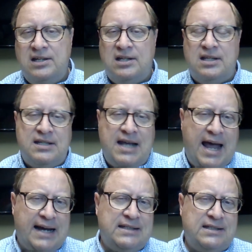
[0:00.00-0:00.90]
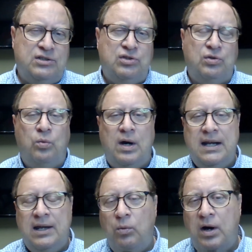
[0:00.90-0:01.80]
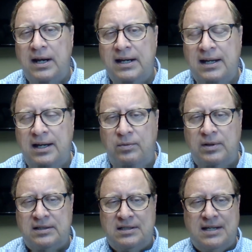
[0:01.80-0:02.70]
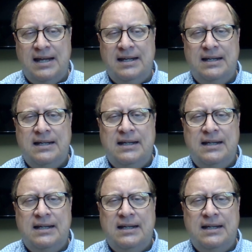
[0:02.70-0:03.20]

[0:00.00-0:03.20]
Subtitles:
to the taxes to what he wanted done with the estate,